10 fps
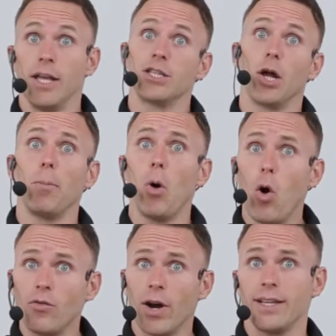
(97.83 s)
It's going to
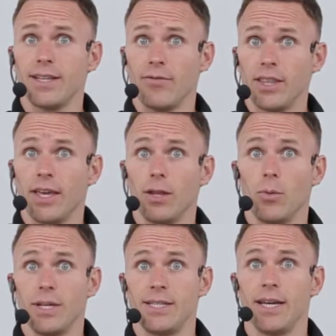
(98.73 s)
pulverize everything that
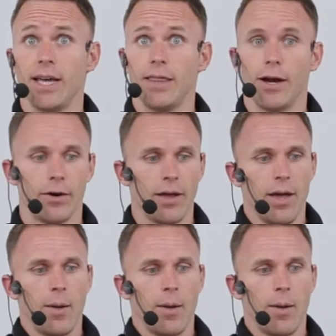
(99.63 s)
we stick in there,